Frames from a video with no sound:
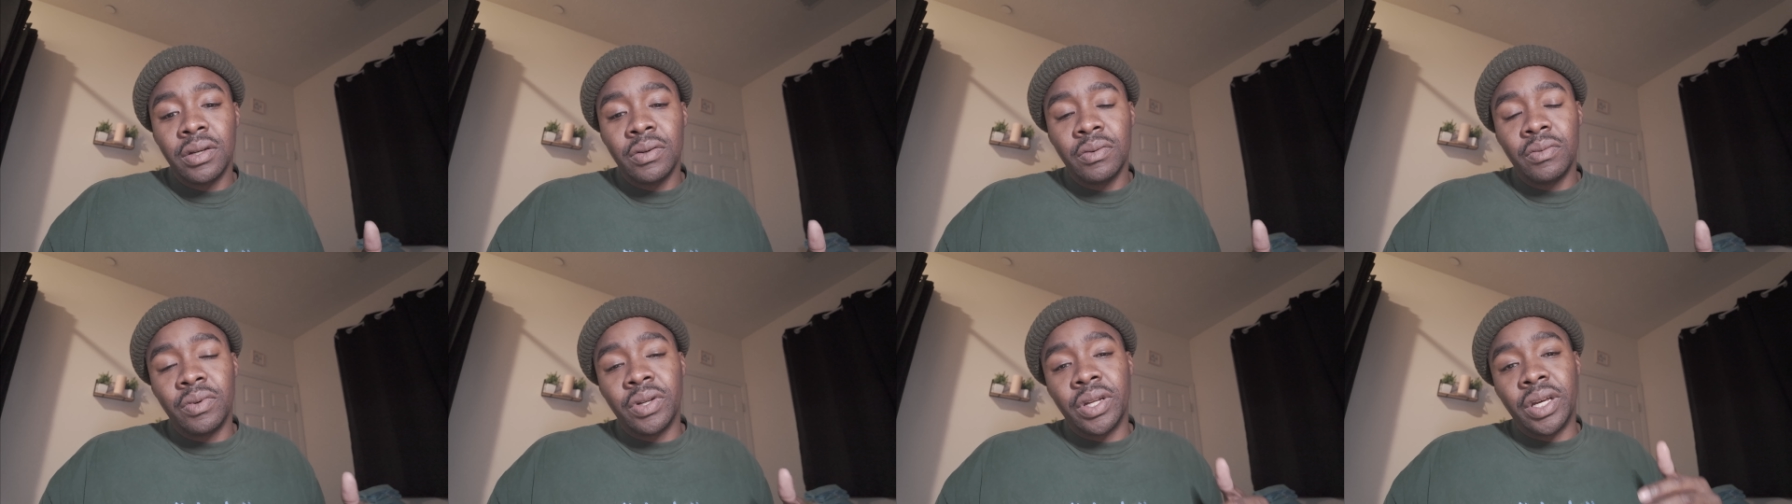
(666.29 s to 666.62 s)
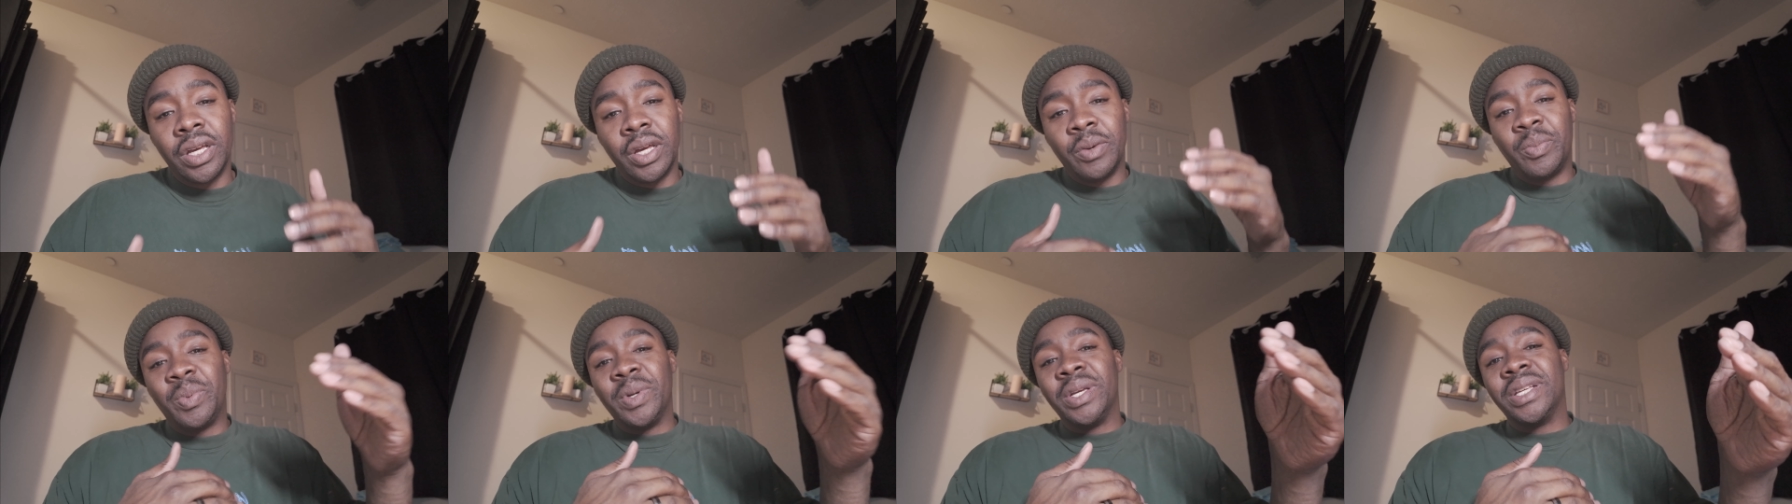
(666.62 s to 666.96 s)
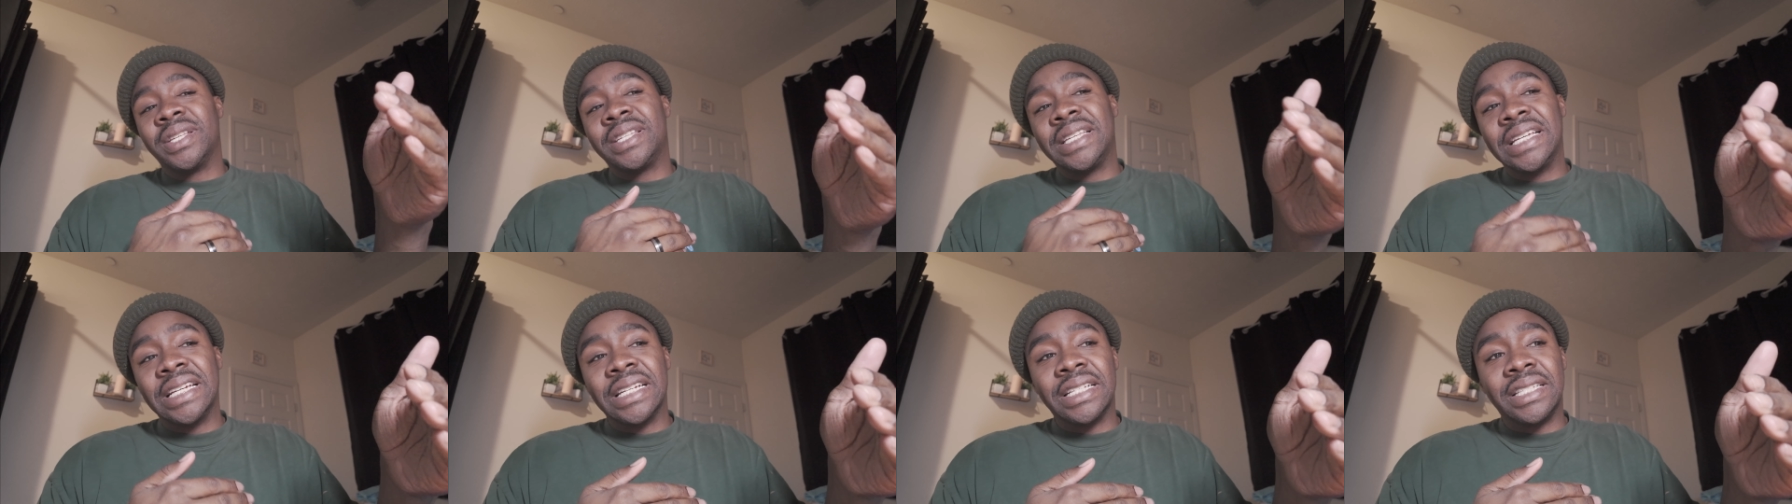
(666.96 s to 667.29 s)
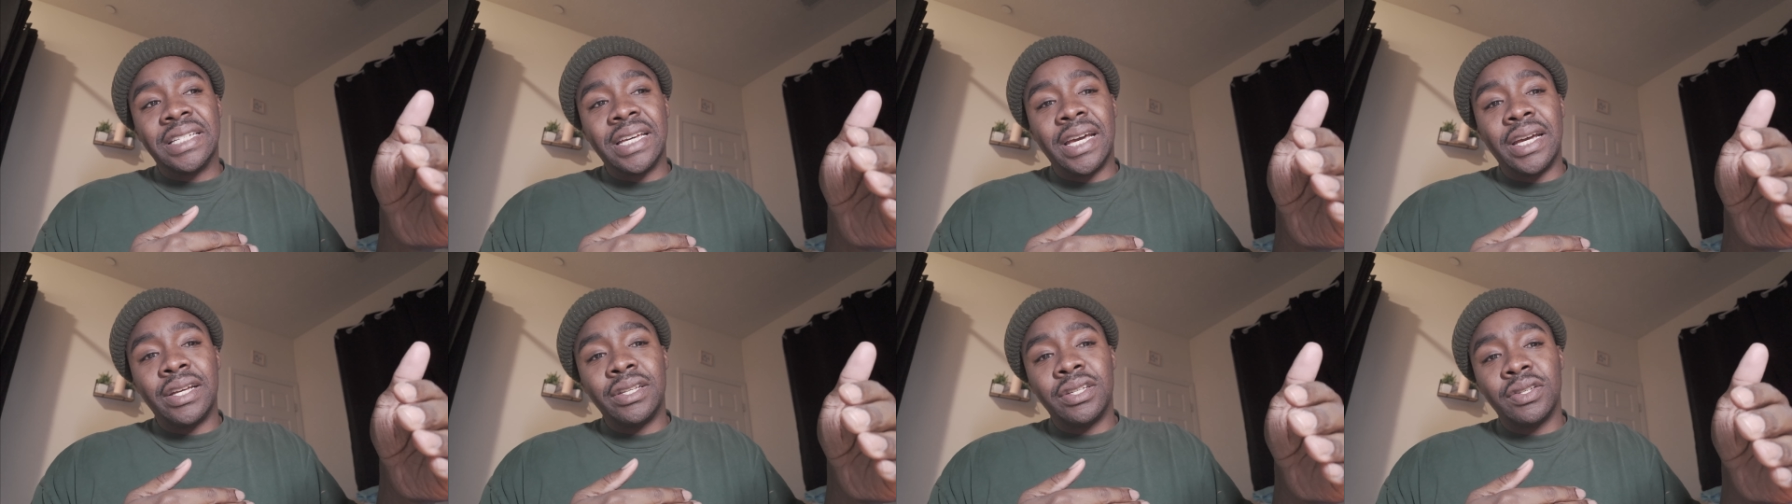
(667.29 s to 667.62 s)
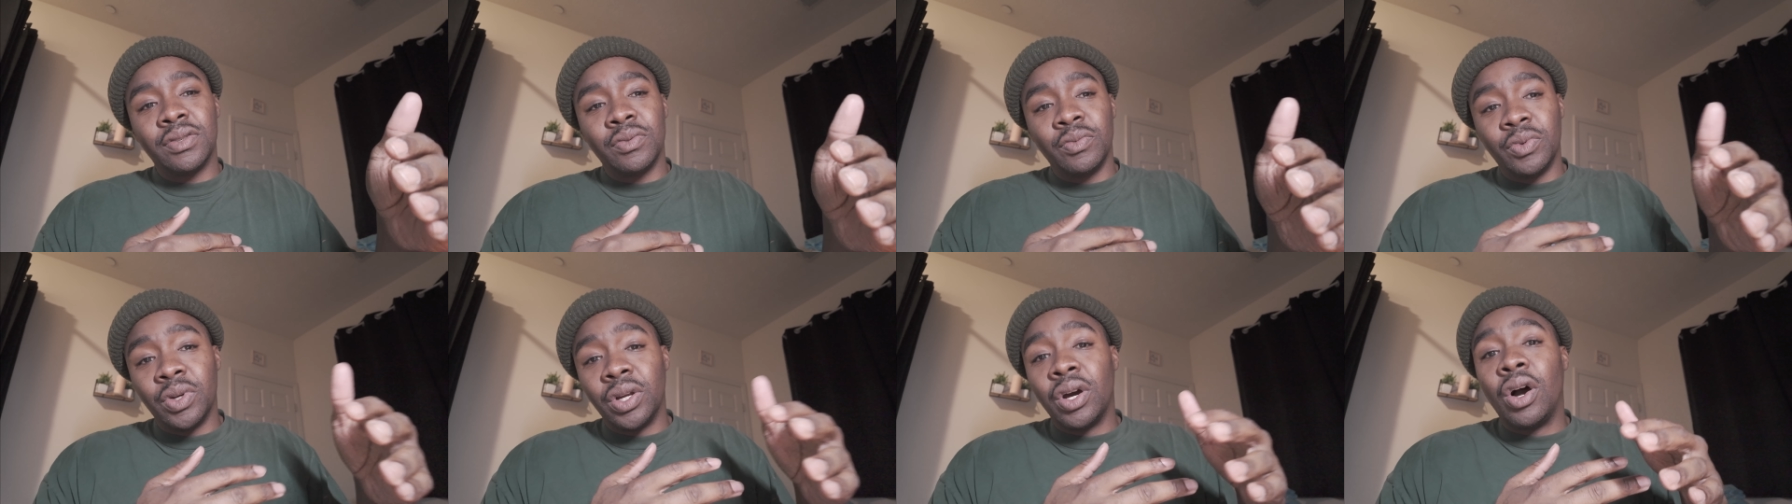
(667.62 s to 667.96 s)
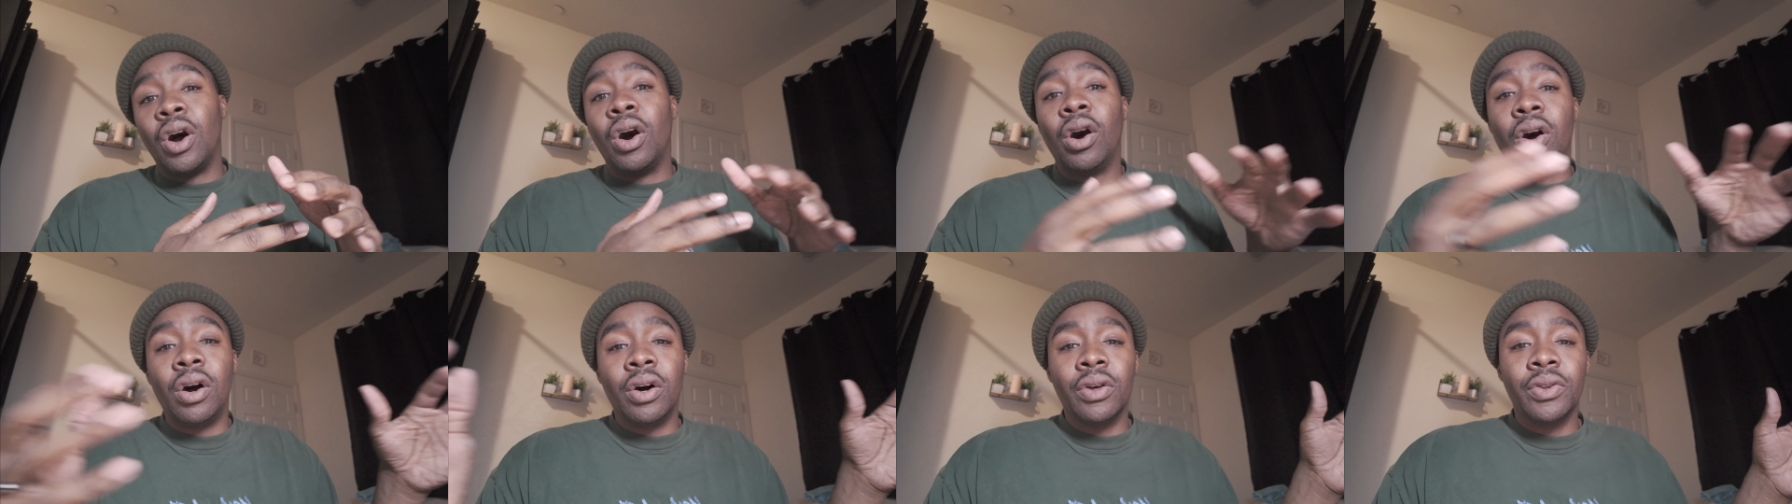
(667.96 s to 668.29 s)
with an MPC attached with
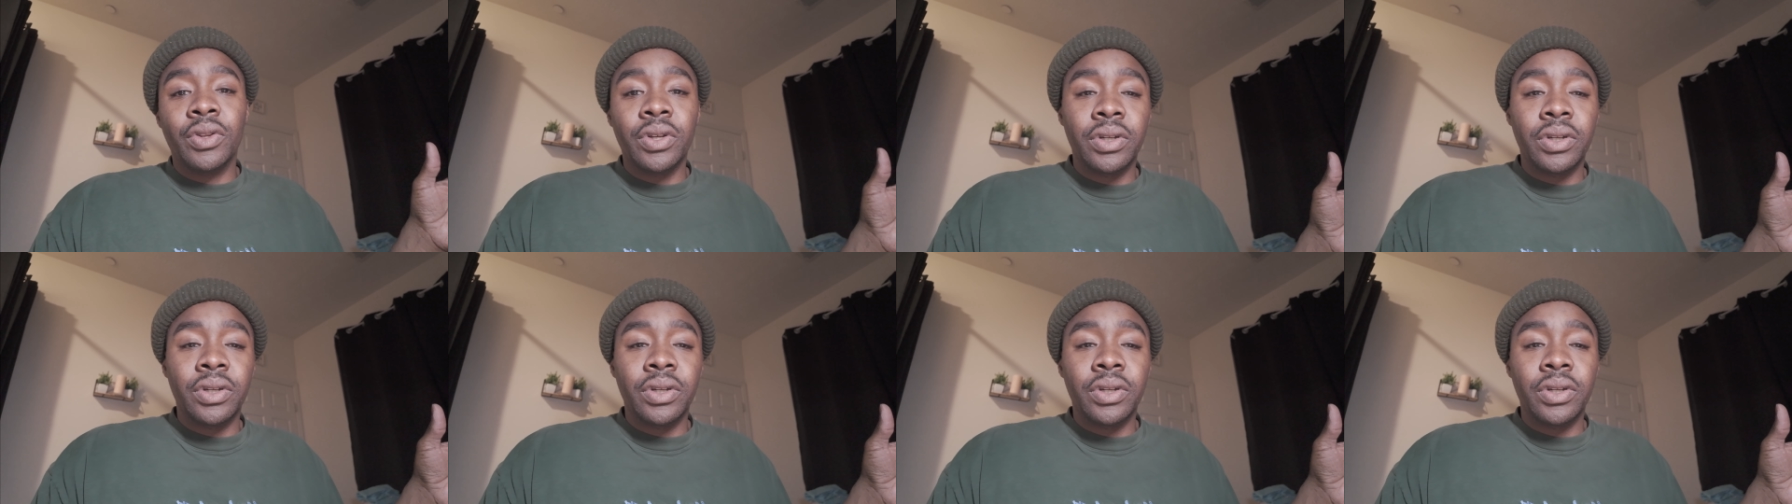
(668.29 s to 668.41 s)
all